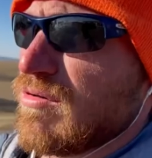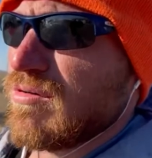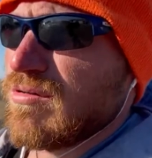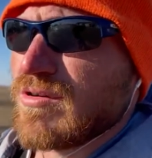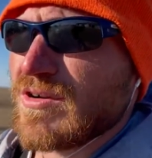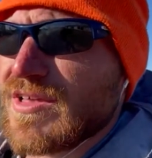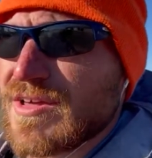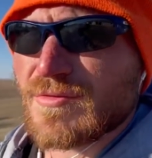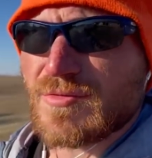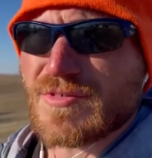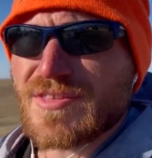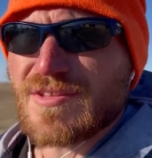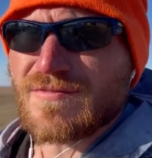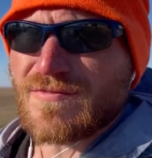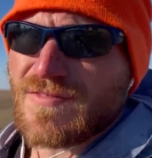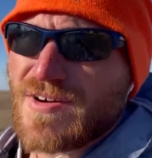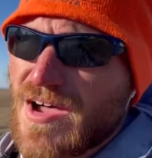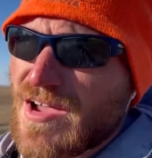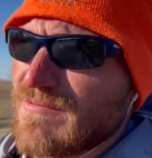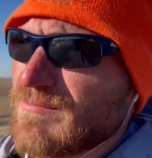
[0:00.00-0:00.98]
We're like within
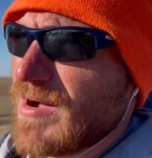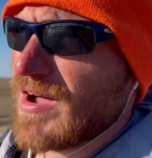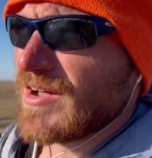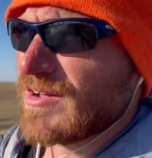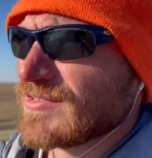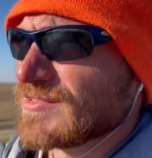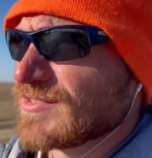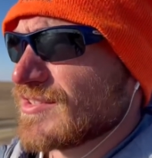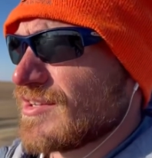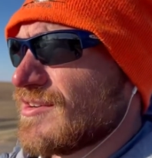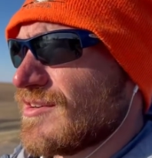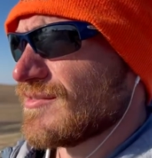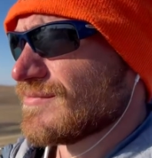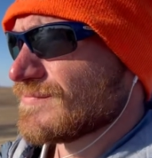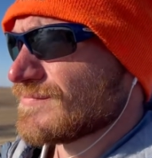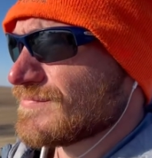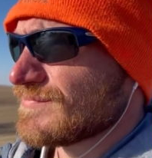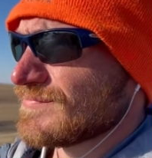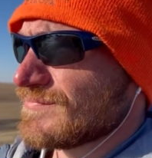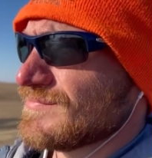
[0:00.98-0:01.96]
5 miles, y'all.
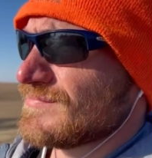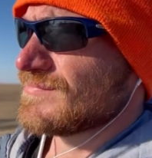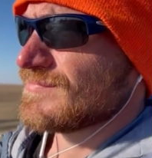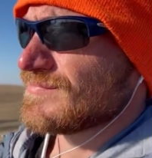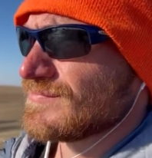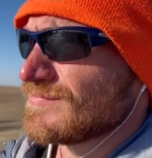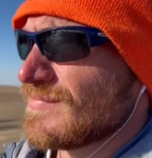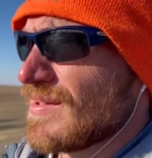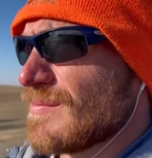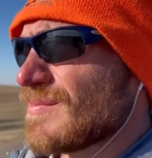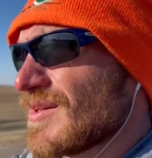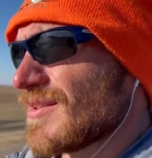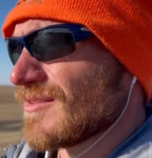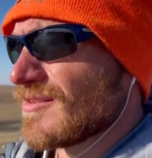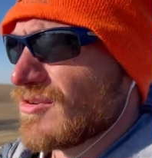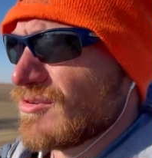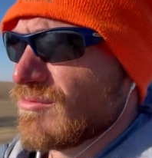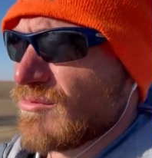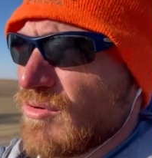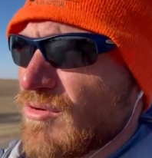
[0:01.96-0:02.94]
Maybe a
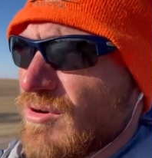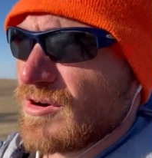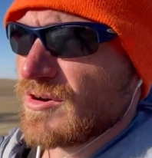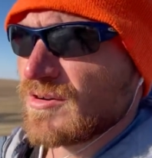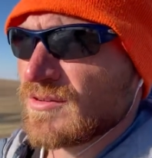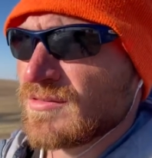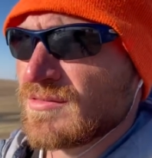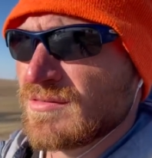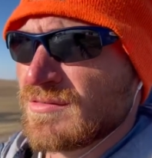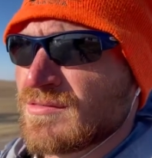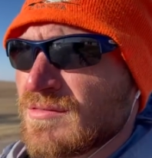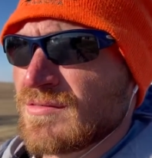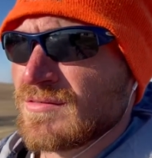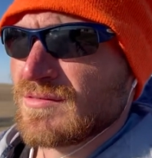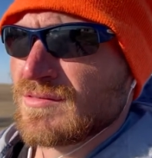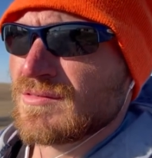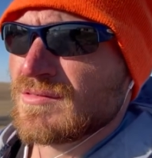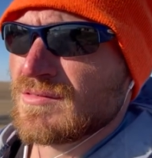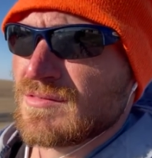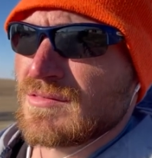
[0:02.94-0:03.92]
little more.
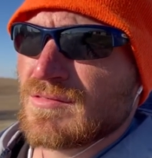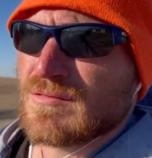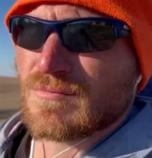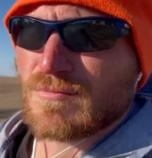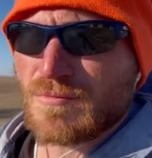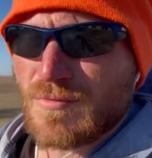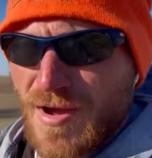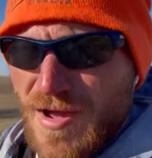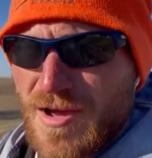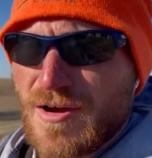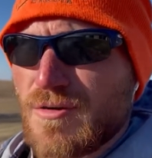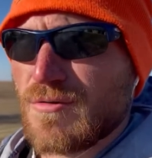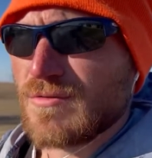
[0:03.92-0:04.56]
Wow.